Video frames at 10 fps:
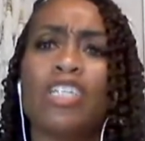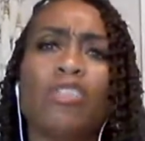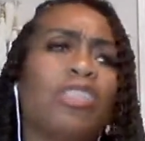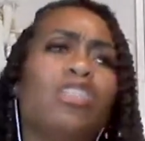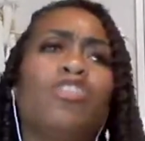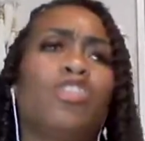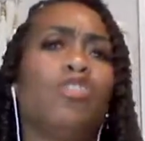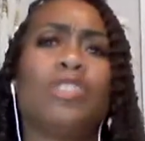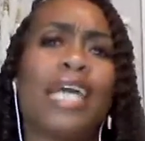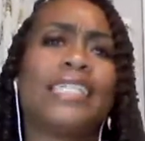You
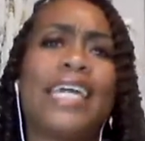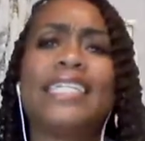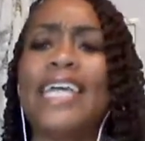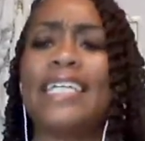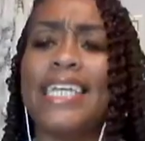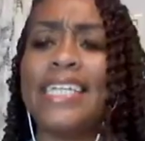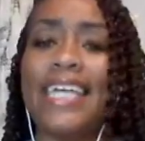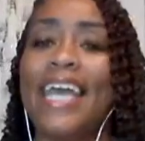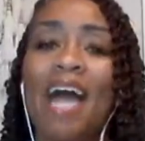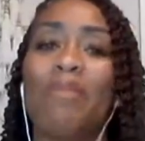
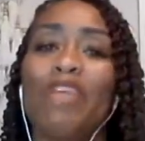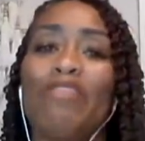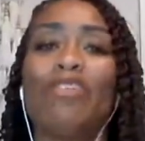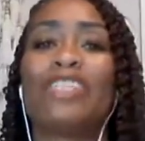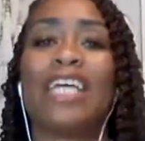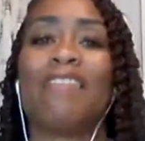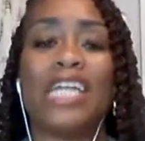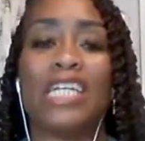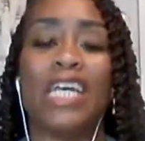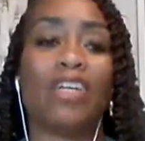take. How many of you have said
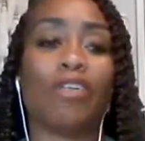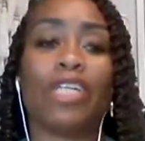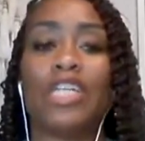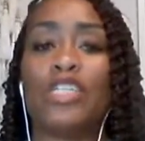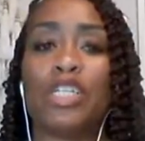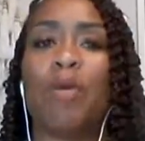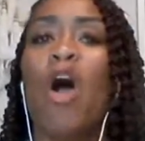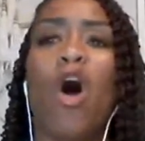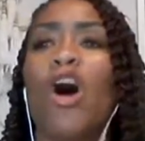that in a relationship?